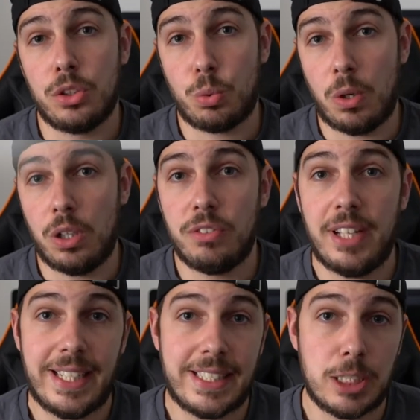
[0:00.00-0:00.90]

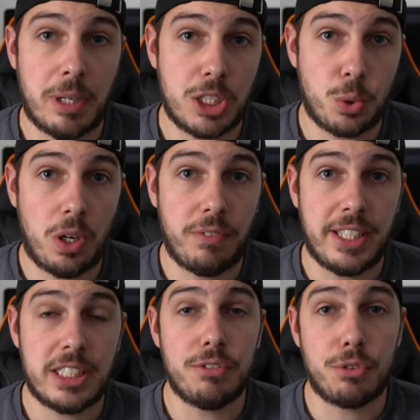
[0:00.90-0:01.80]
1280 by
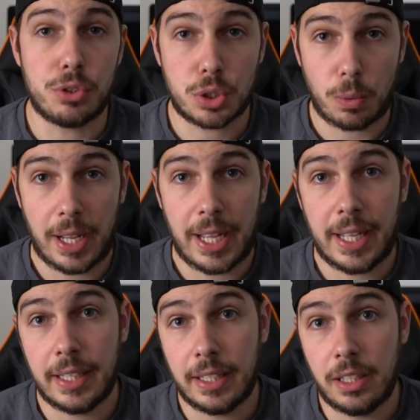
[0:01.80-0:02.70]
1280 for a
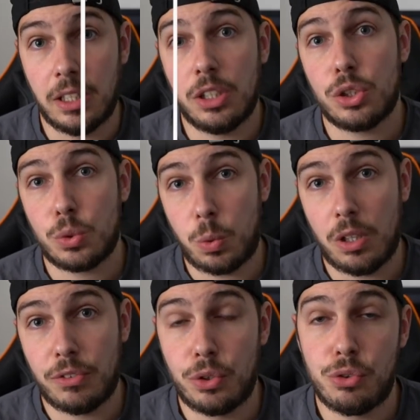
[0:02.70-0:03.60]
square,
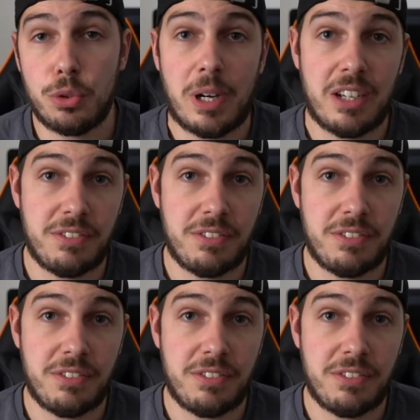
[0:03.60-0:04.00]
1200 by